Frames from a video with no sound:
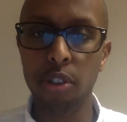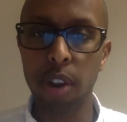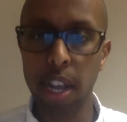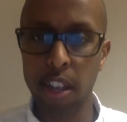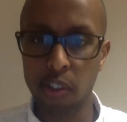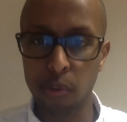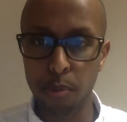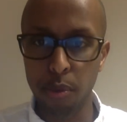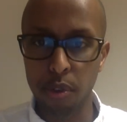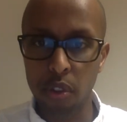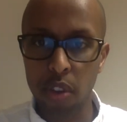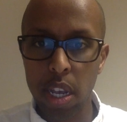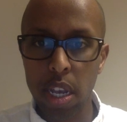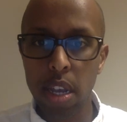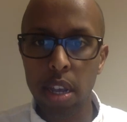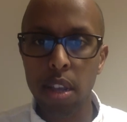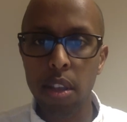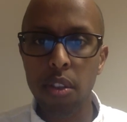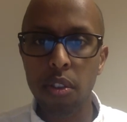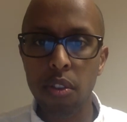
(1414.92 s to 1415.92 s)

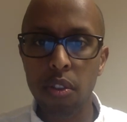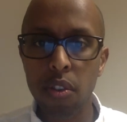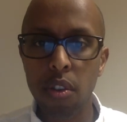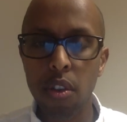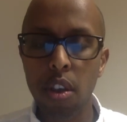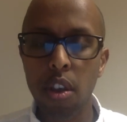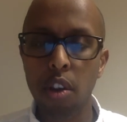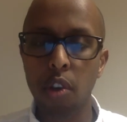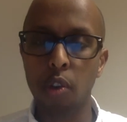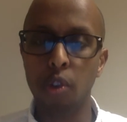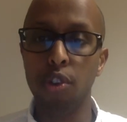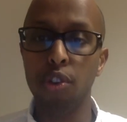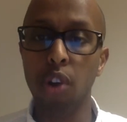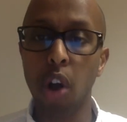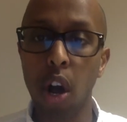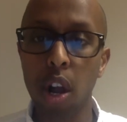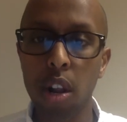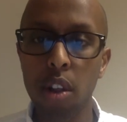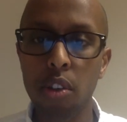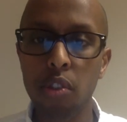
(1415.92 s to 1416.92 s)
expertise or
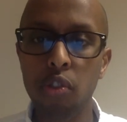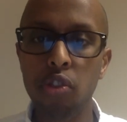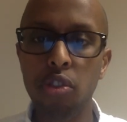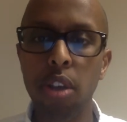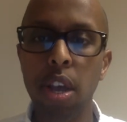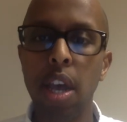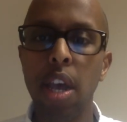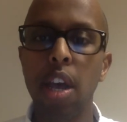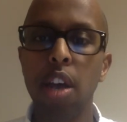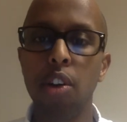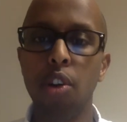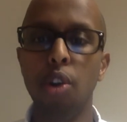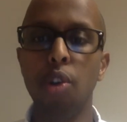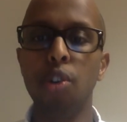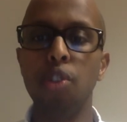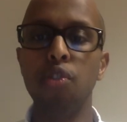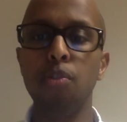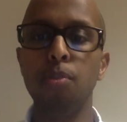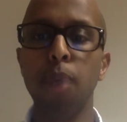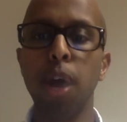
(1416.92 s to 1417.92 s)
knowledge
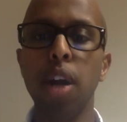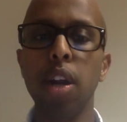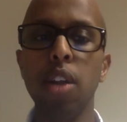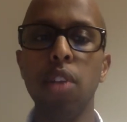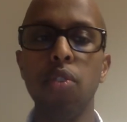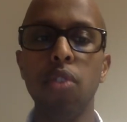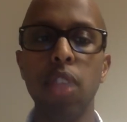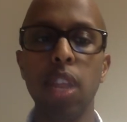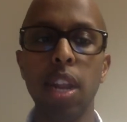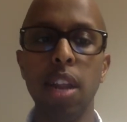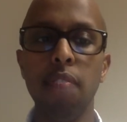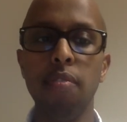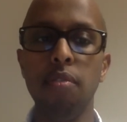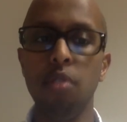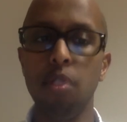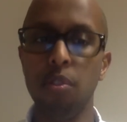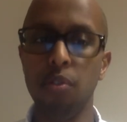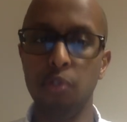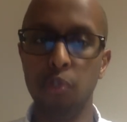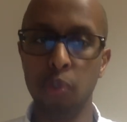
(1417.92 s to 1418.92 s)
corresponding to the
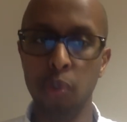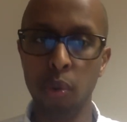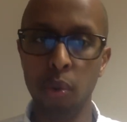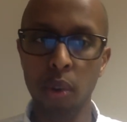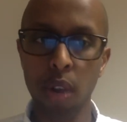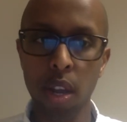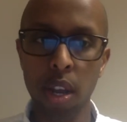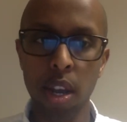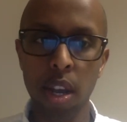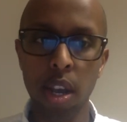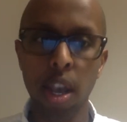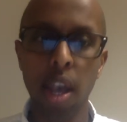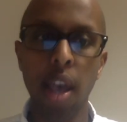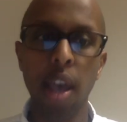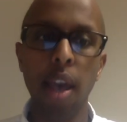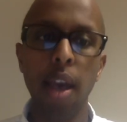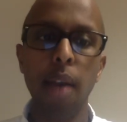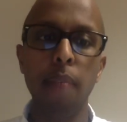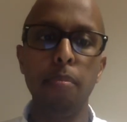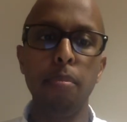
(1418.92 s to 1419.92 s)
level of schooling,
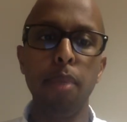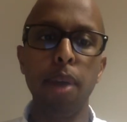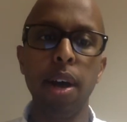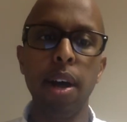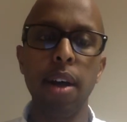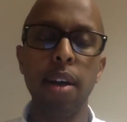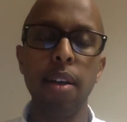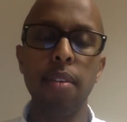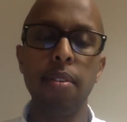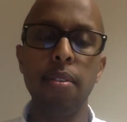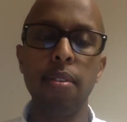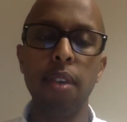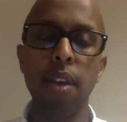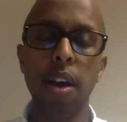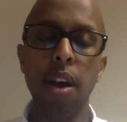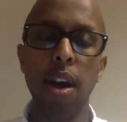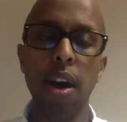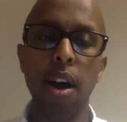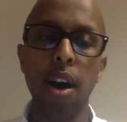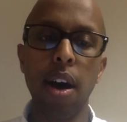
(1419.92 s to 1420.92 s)
but
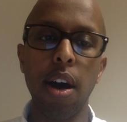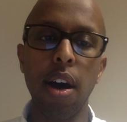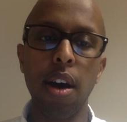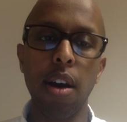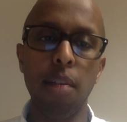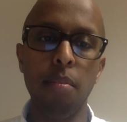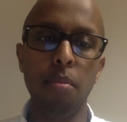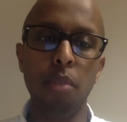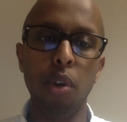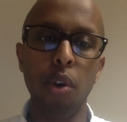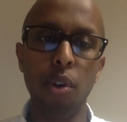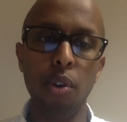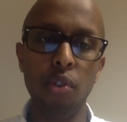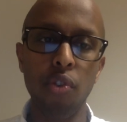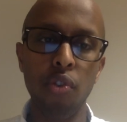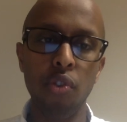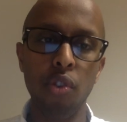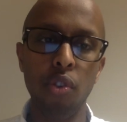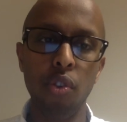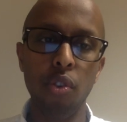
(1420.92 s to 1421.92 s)

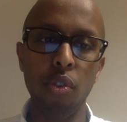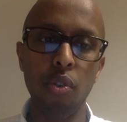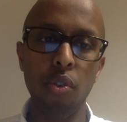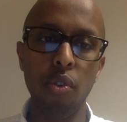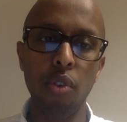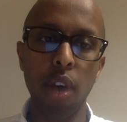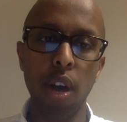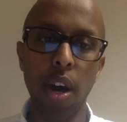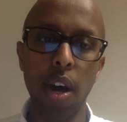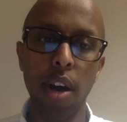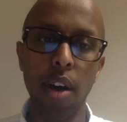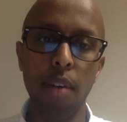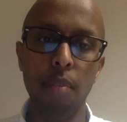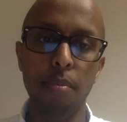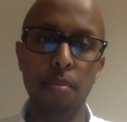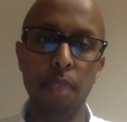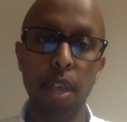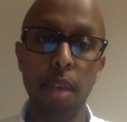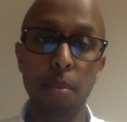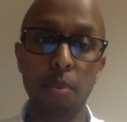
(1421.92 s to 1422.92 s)

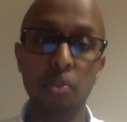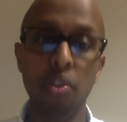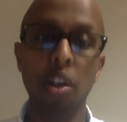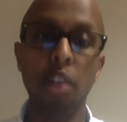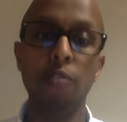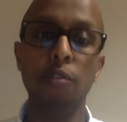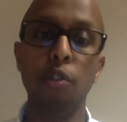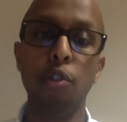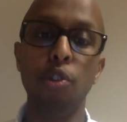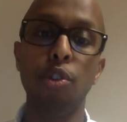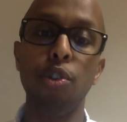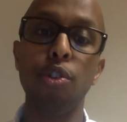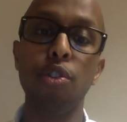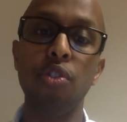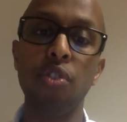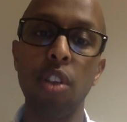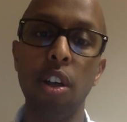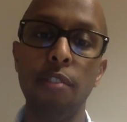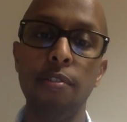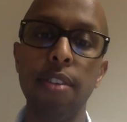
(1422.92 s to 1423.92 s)
also himself or
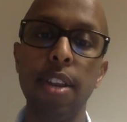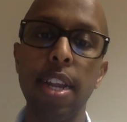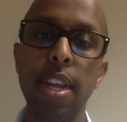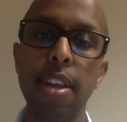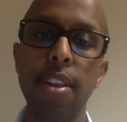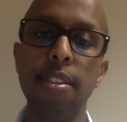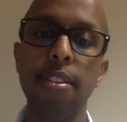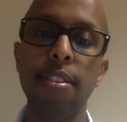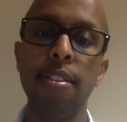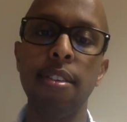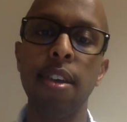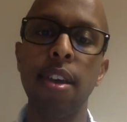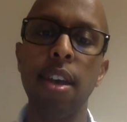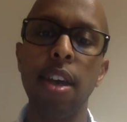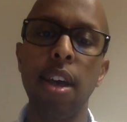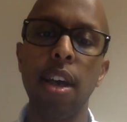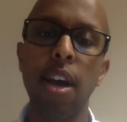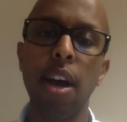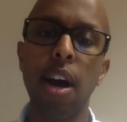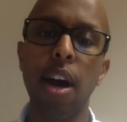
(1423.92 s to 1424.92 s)
herself needs
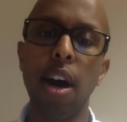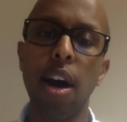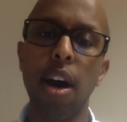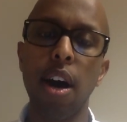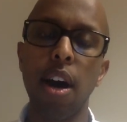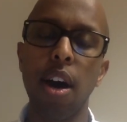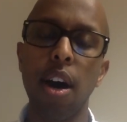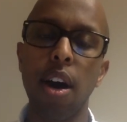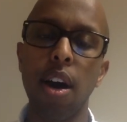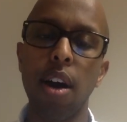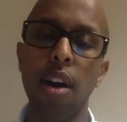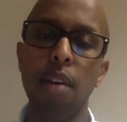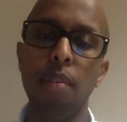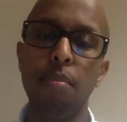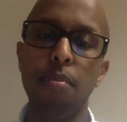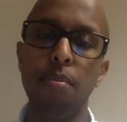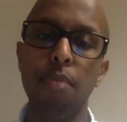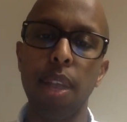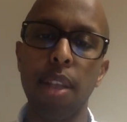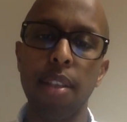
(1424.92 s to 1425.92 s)

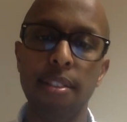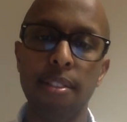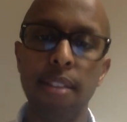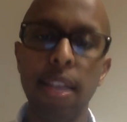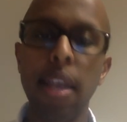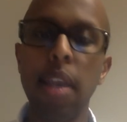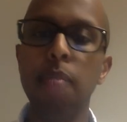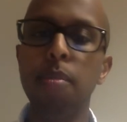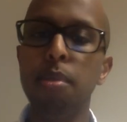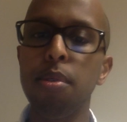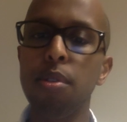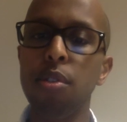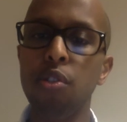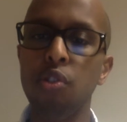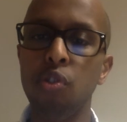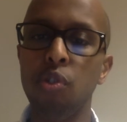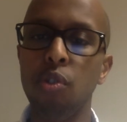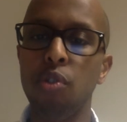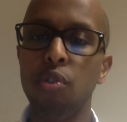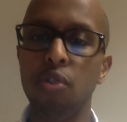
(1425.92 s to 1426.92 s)
a stable
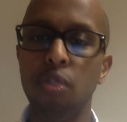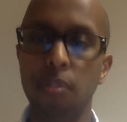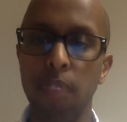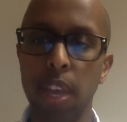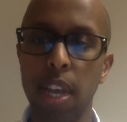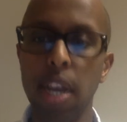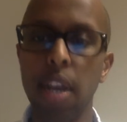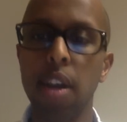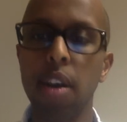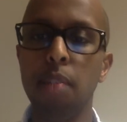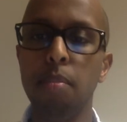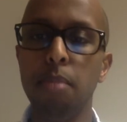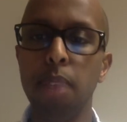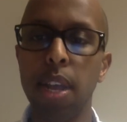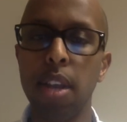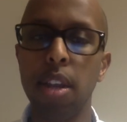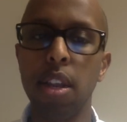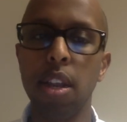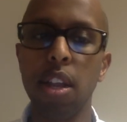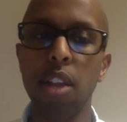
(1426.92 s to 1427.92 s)
source of income
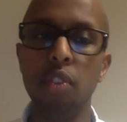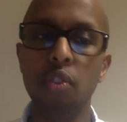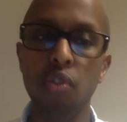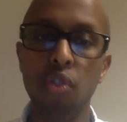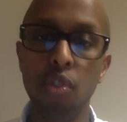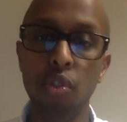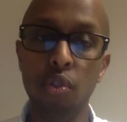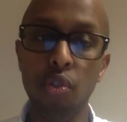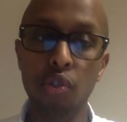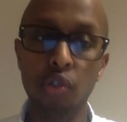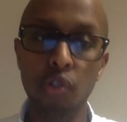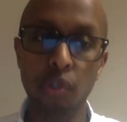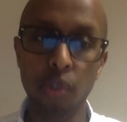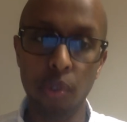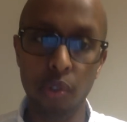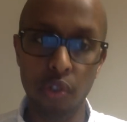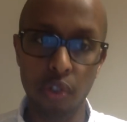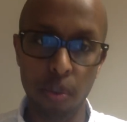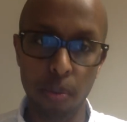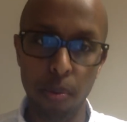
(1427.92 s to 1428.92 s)
and
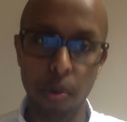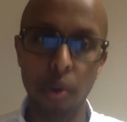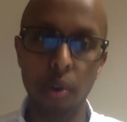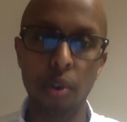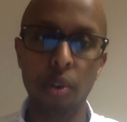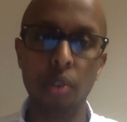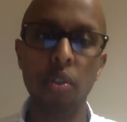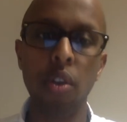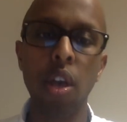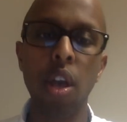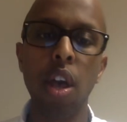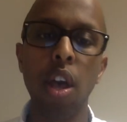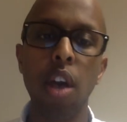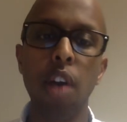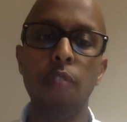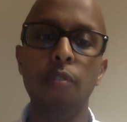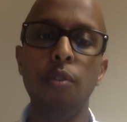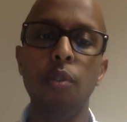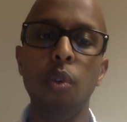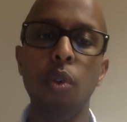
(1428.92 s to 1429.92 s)
institutional support
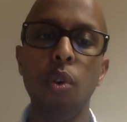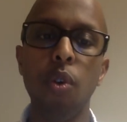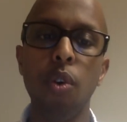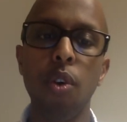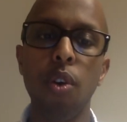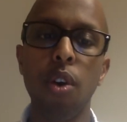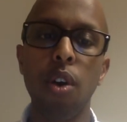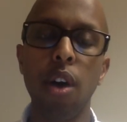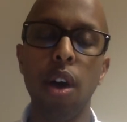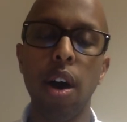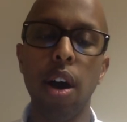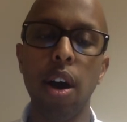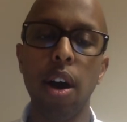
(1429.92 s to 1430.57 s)
for